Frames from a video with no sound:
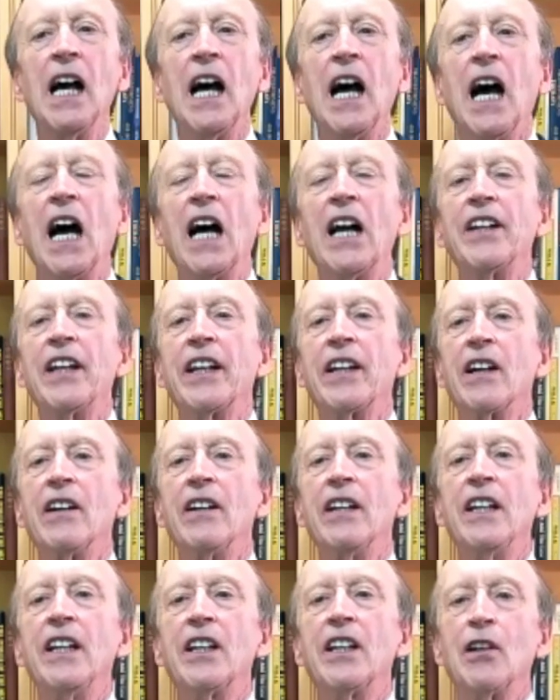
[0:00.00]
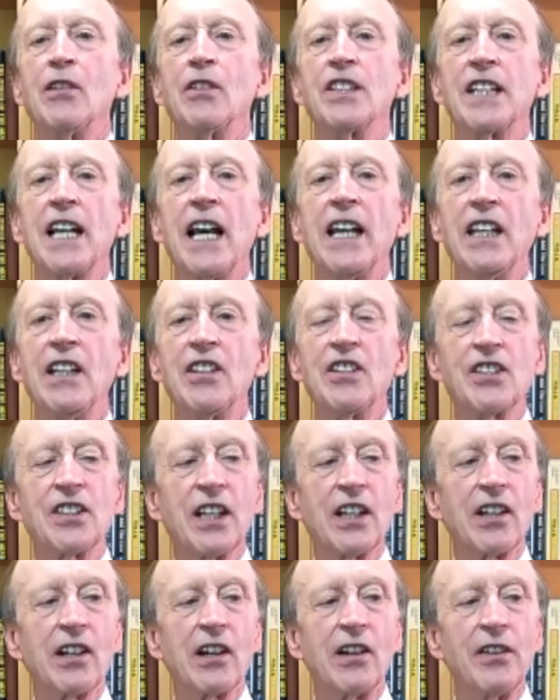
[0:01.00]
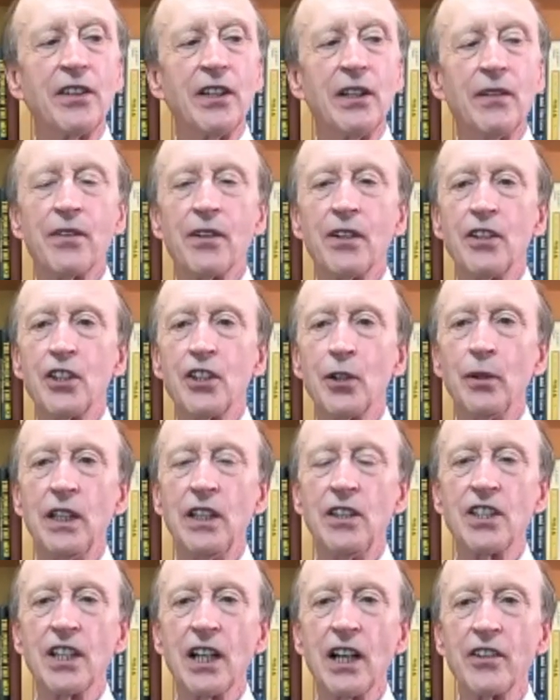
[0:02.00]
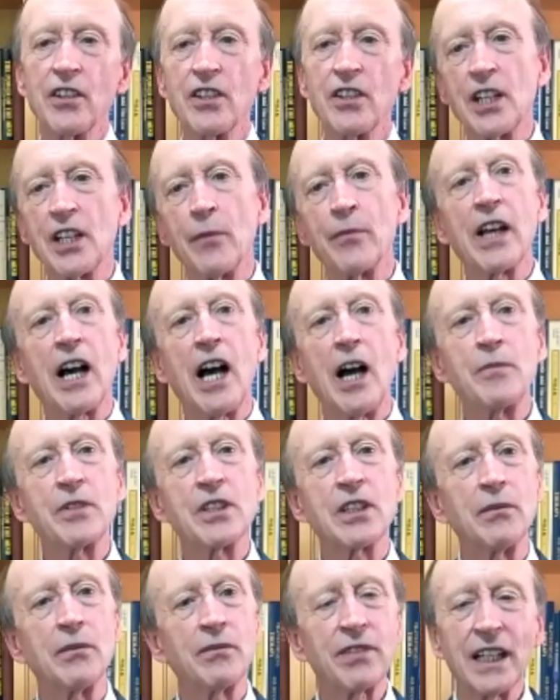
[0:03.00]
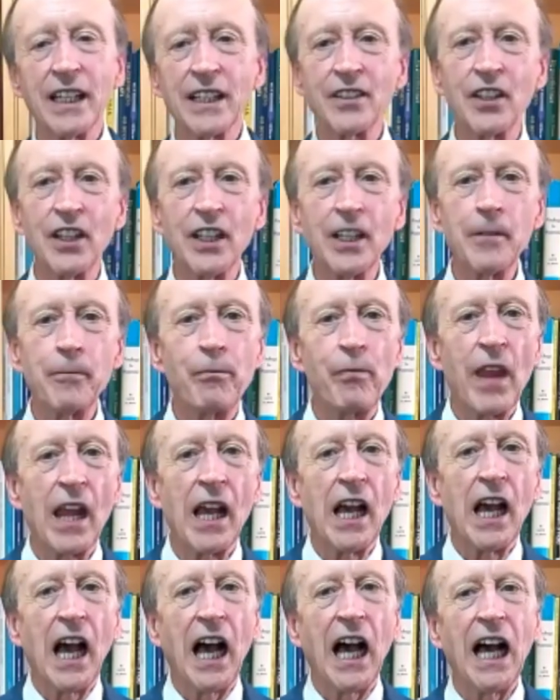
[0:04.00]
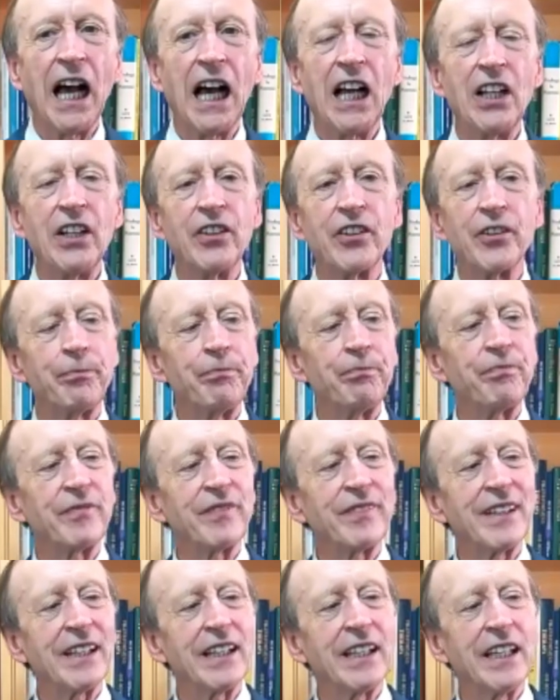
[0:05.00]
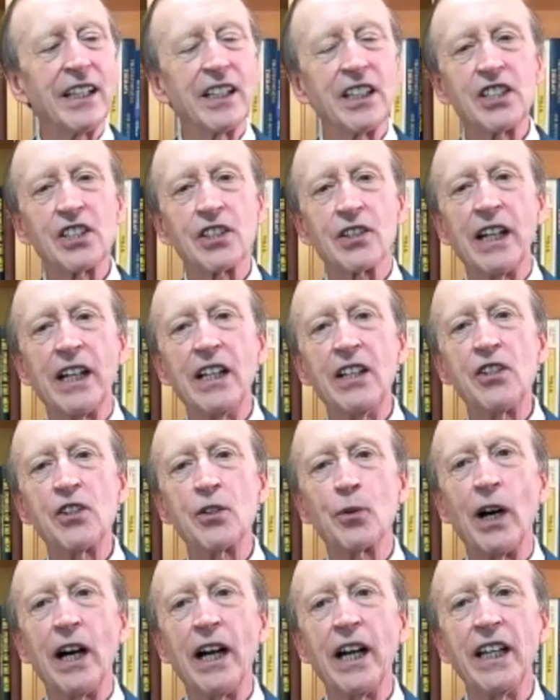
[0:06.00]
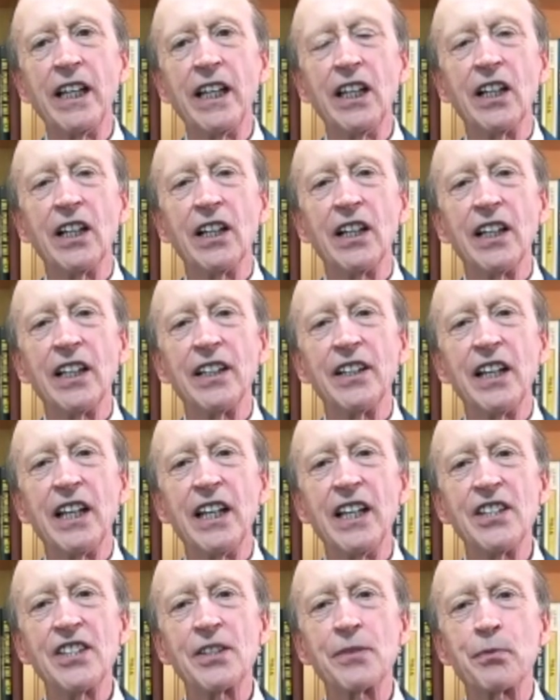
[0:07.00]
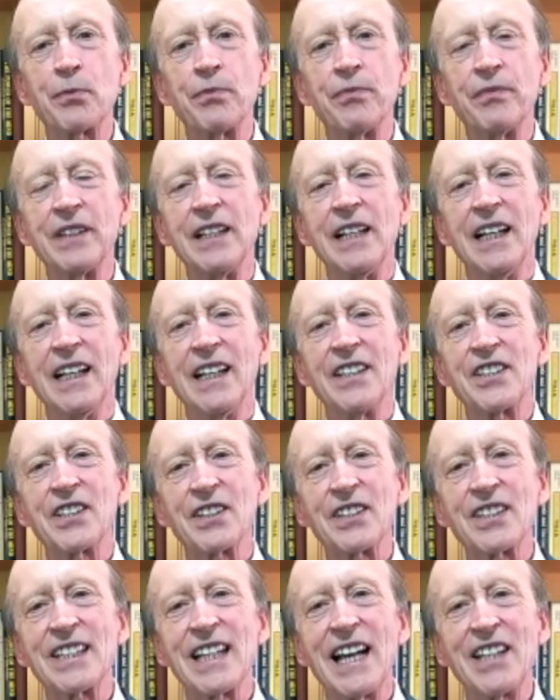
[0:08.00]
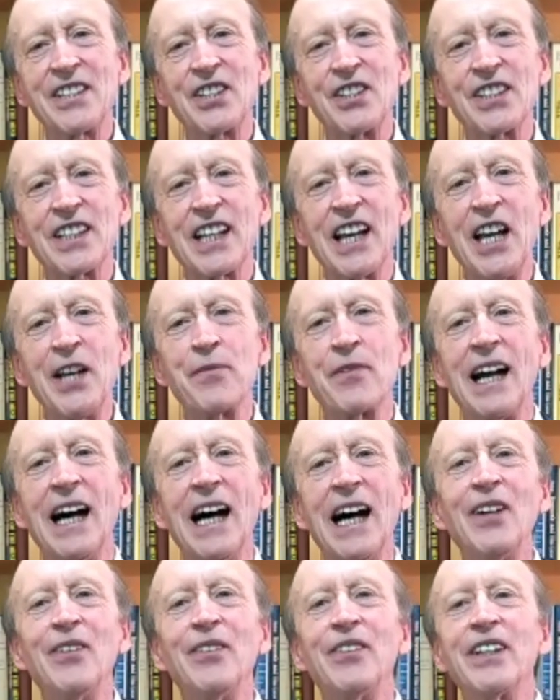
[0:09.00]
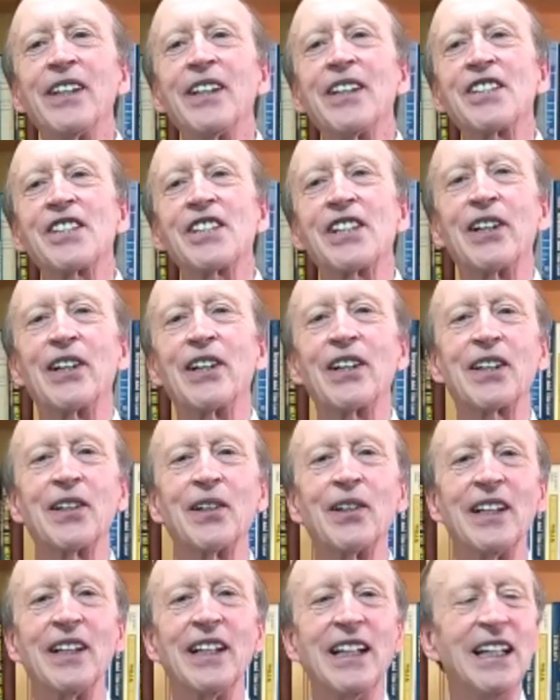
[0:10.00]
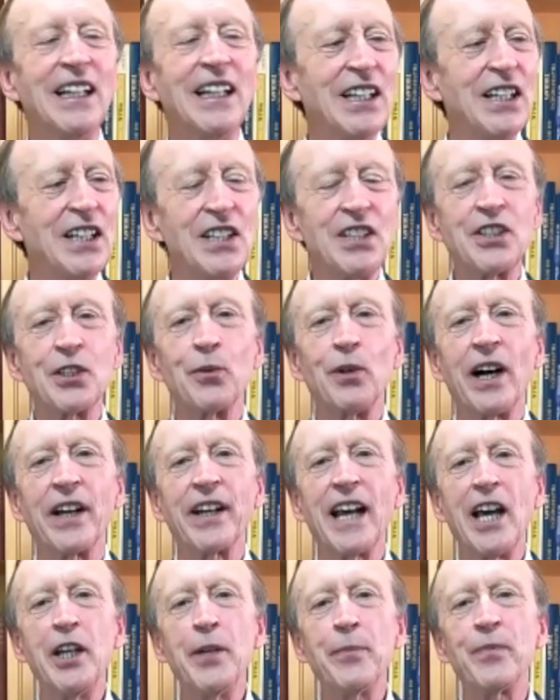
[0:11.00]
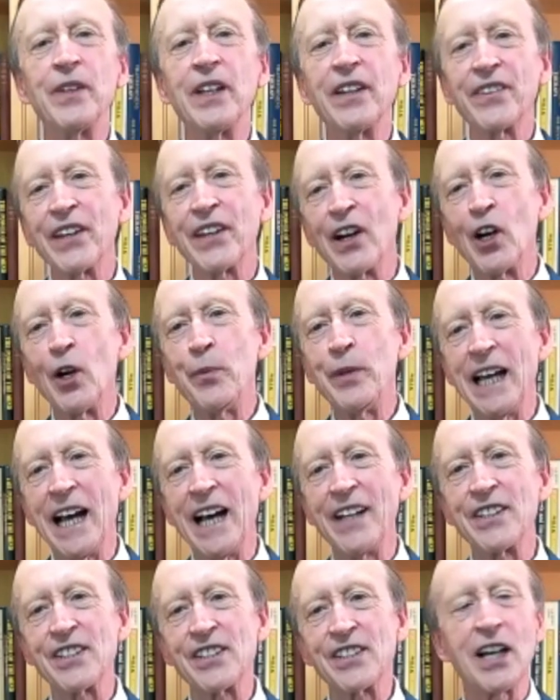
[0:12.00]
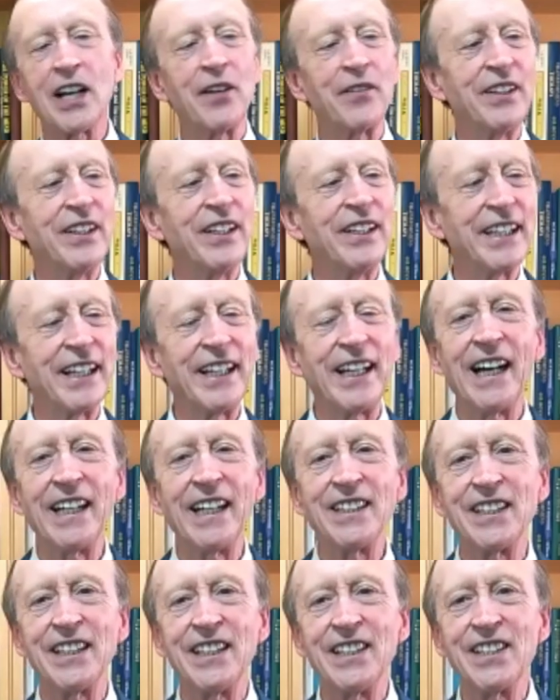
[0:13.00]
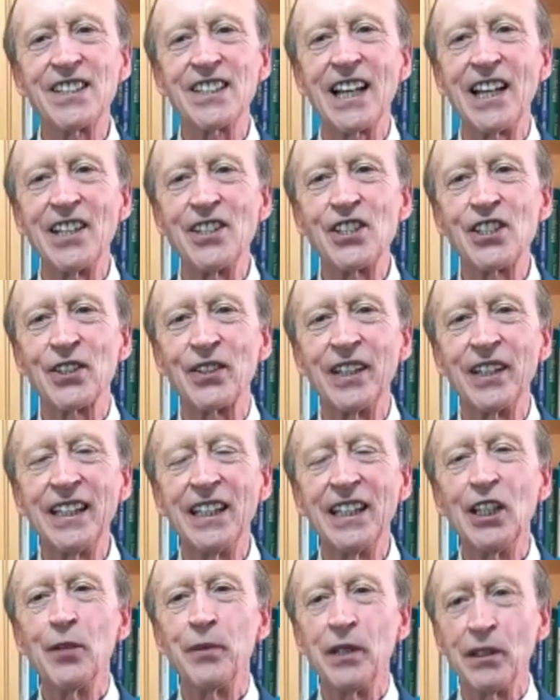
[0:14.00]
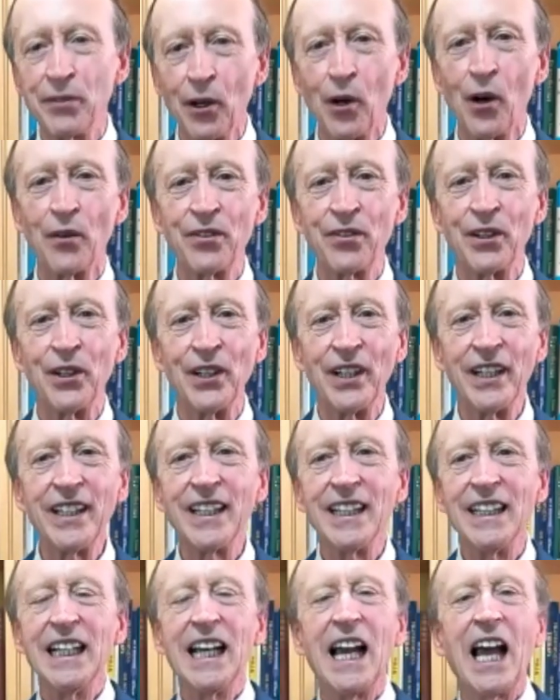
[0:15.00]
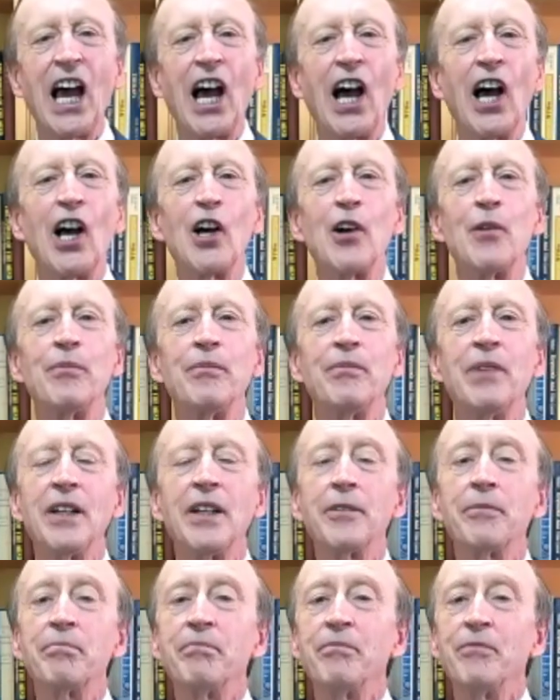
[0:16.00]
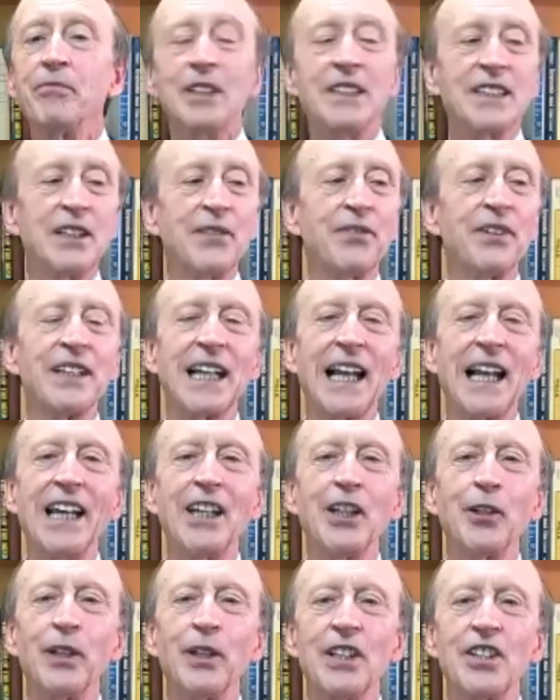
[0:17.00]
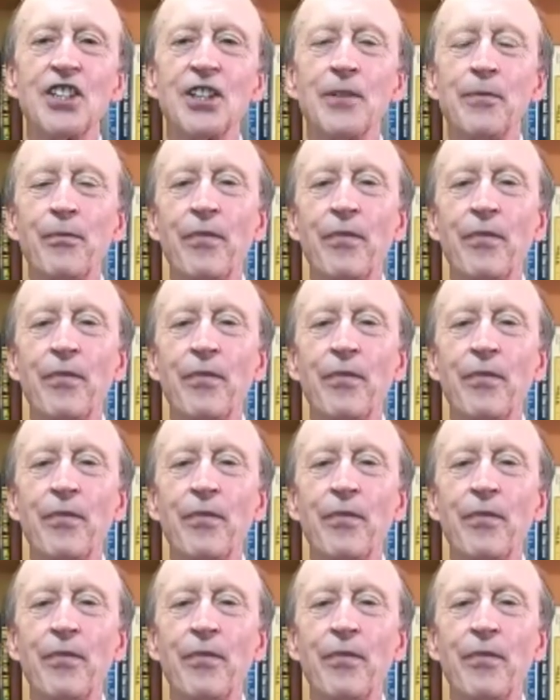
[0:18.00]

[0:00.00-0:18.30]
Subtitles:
that are ego states that are different to each other, sometimes conflicting. And in a strange way, his successors came round in a circle to what hypnotherapy had discovered in the 19th century before Freud, but with different language